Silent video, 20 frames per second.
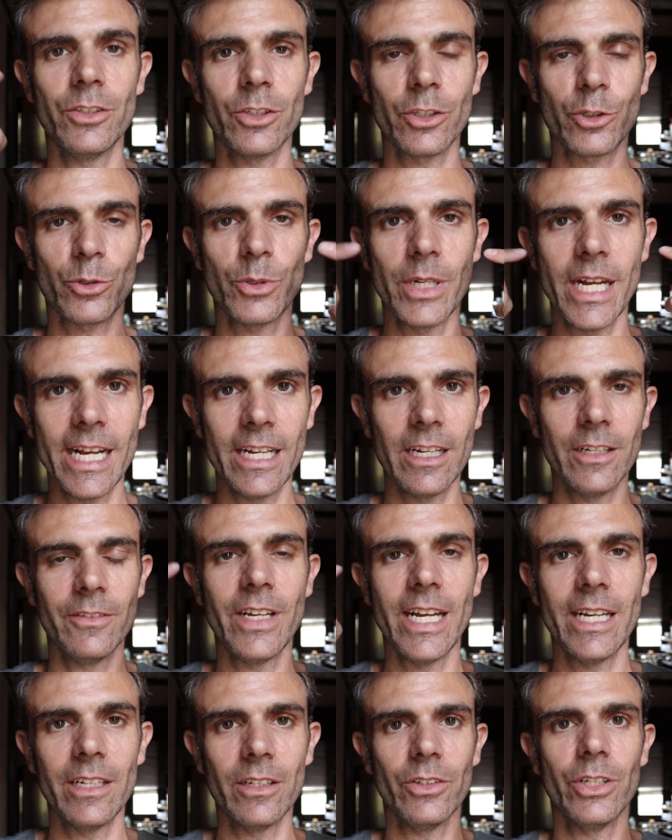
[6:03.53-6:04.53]
your creative,
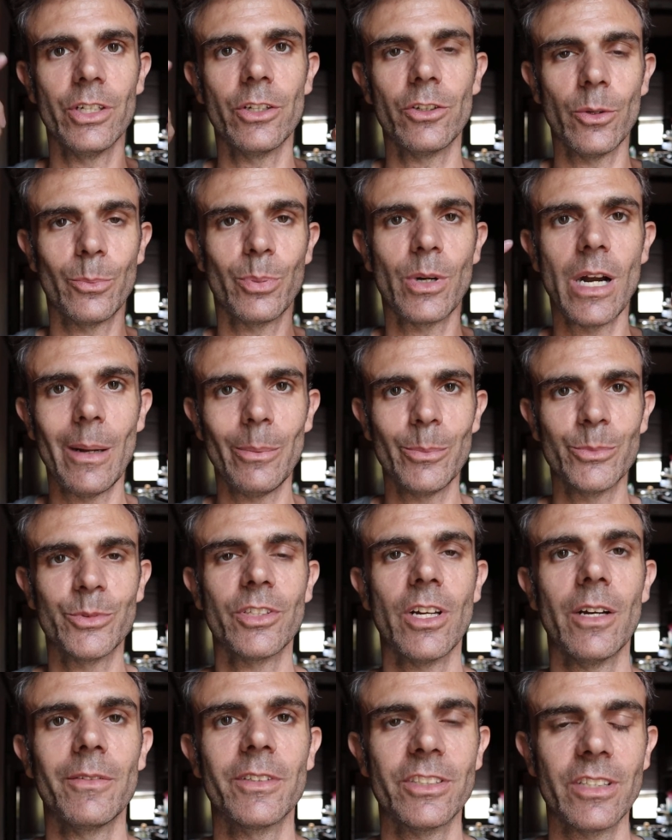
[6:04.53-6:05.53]
analytical, problem
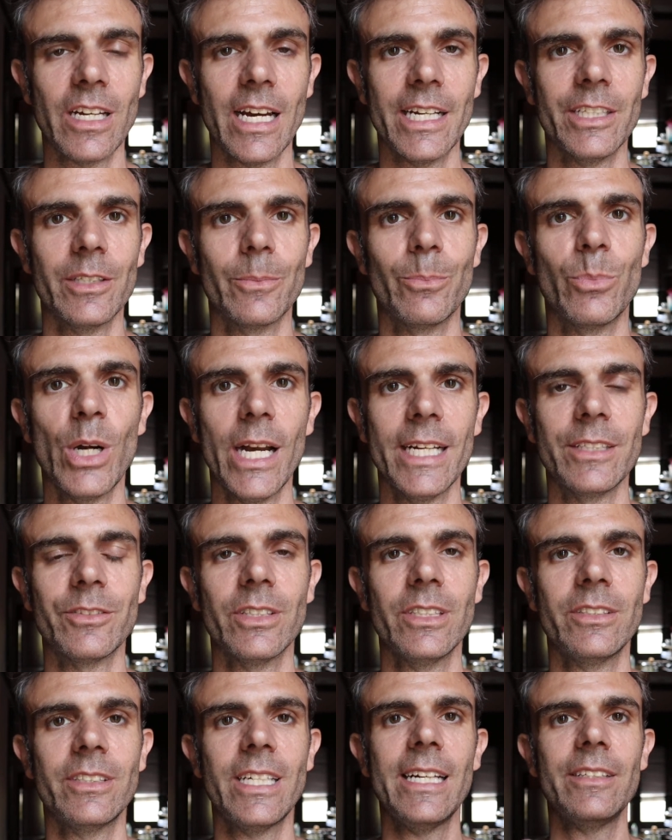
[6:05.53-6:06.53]
solving side of your brain.
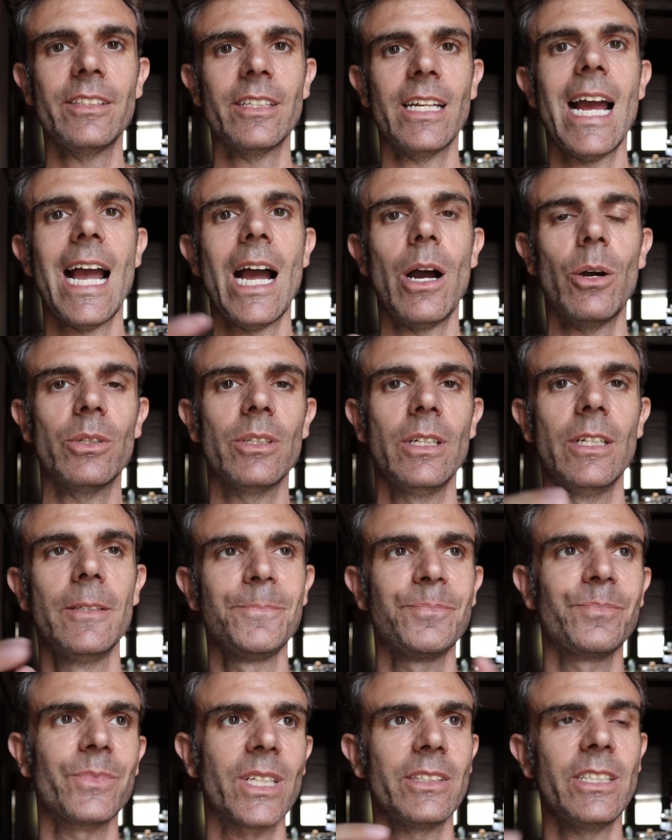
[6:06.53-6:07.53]
So this takes it out.
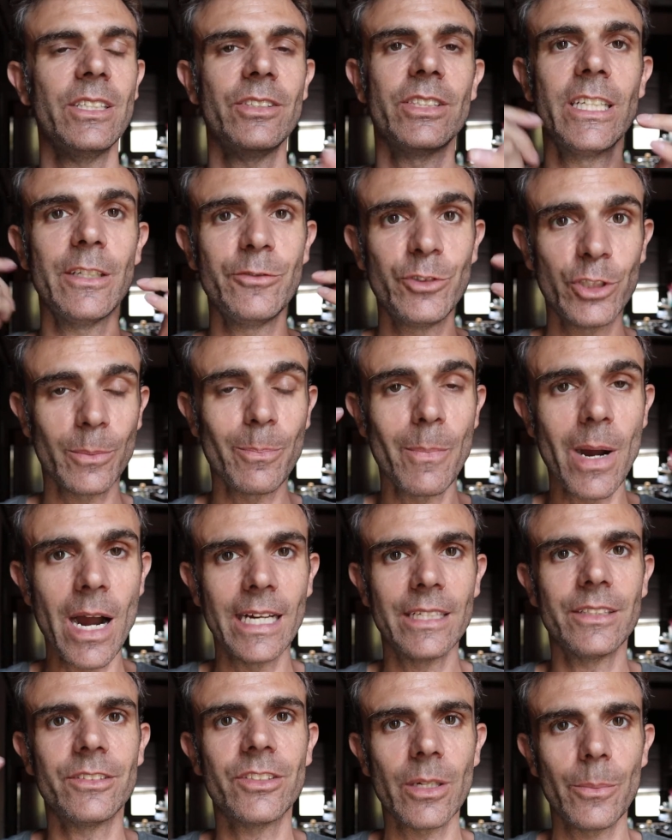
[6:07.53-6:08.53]
This gives your
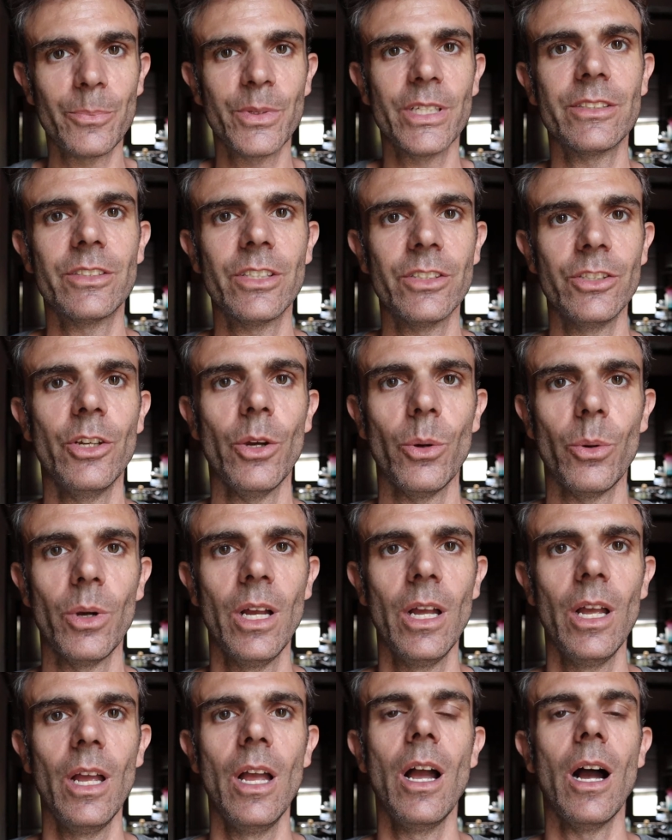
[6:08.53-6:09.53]
mind something to do.
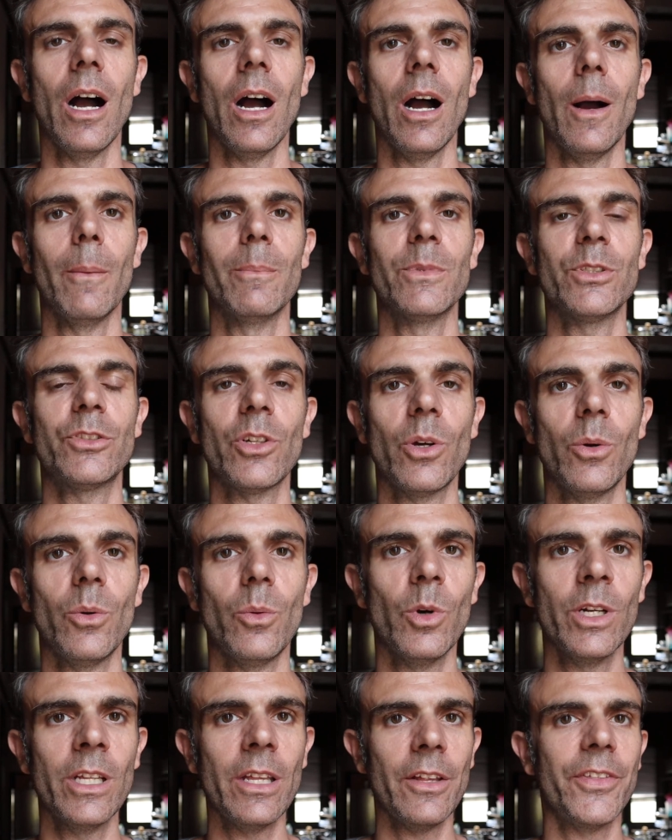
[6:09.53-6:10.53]
Um, so
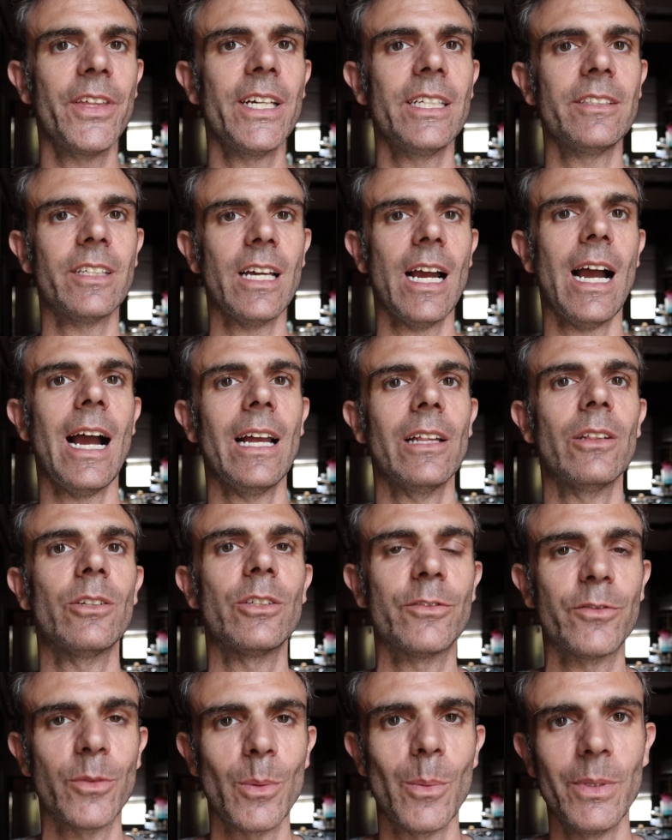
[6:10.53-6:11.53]
one of the things that I
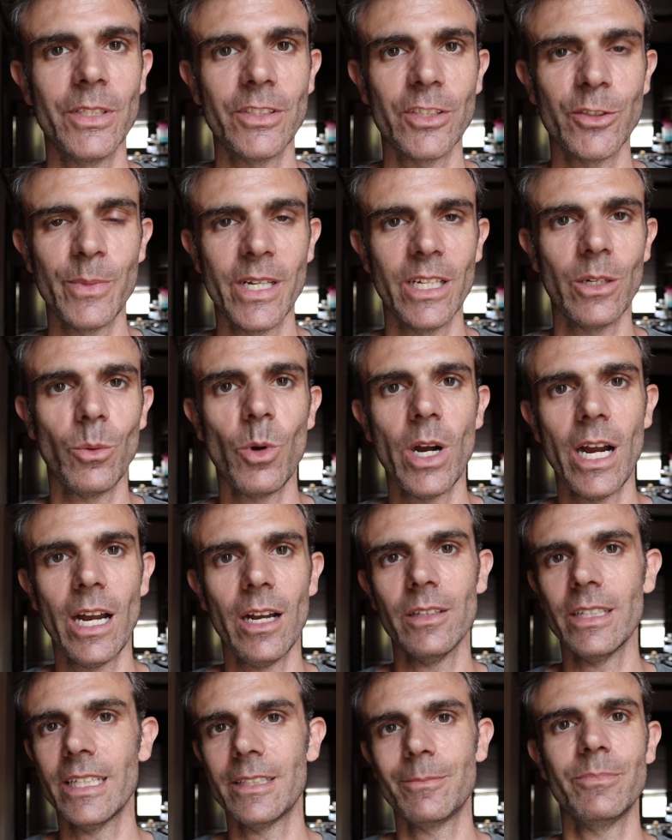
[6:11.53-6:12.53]
learned from a businessman a
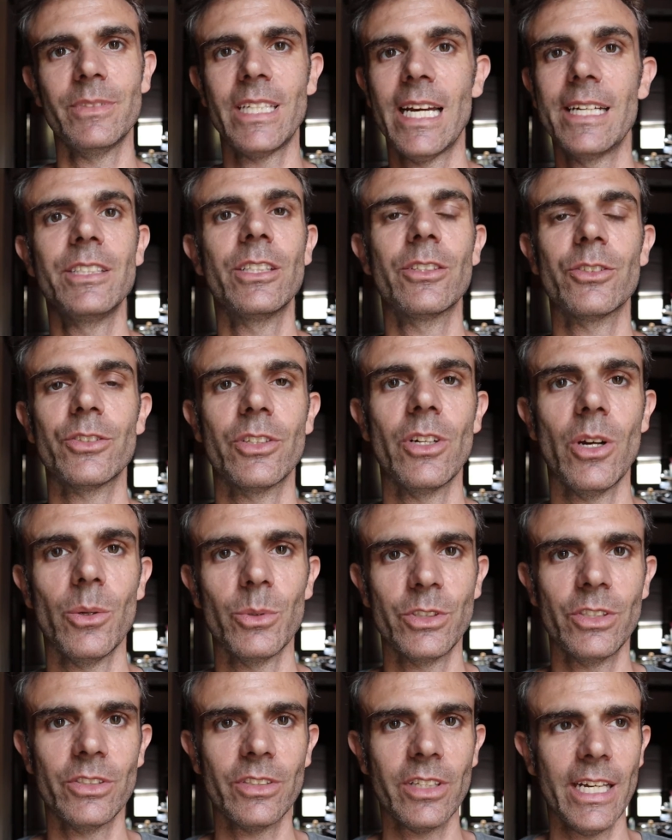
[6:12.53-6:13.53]
while, like 10 years ago,
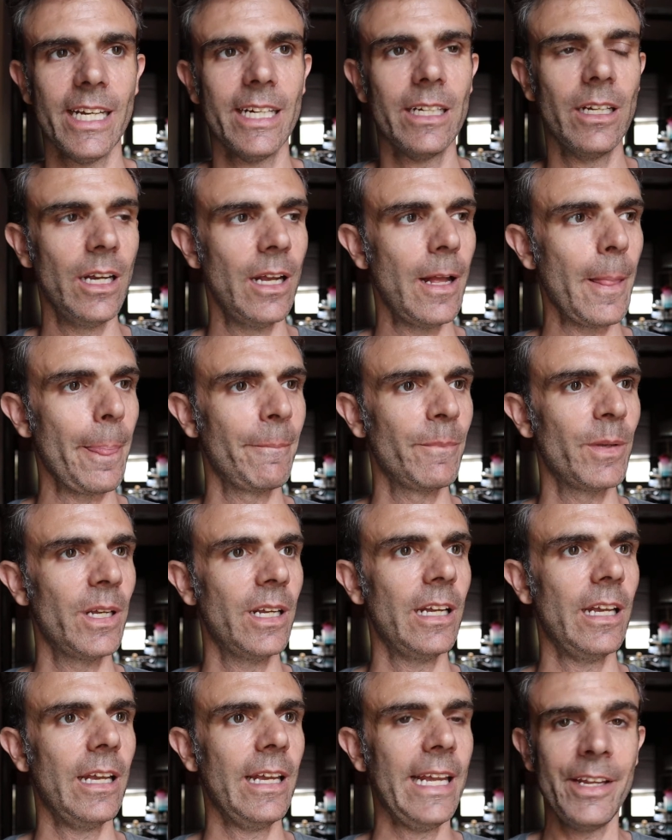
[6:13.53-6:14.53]
was just like
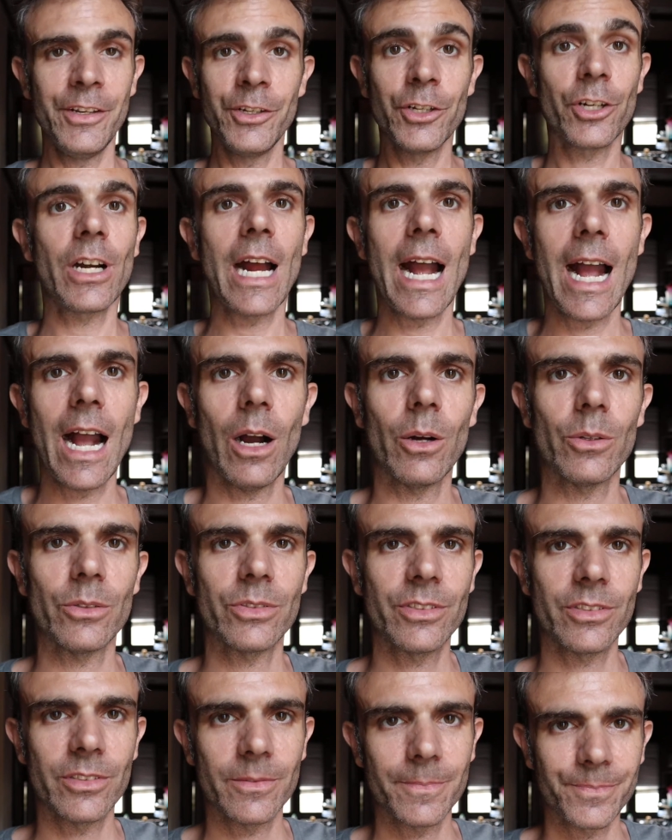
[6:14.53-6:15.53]
in your
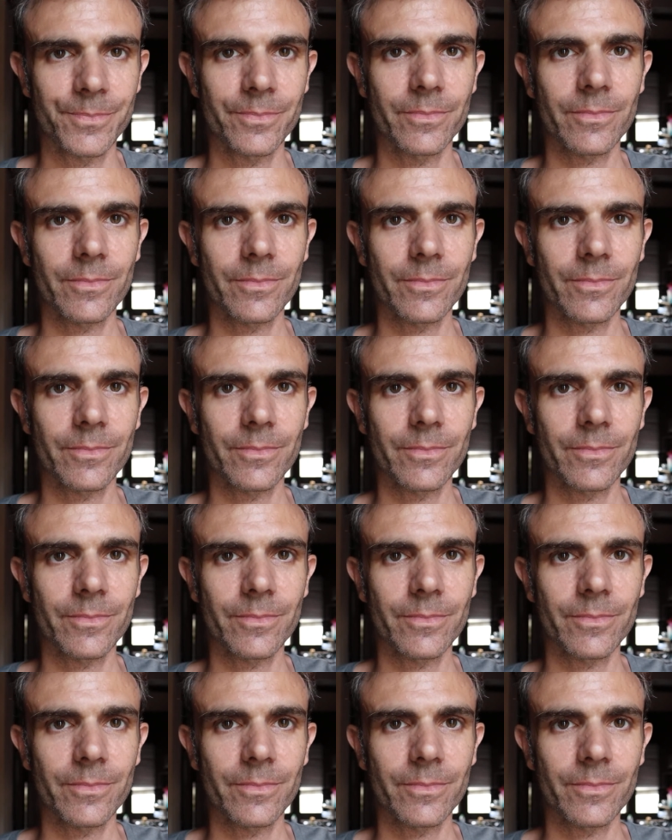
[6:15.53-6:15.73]
house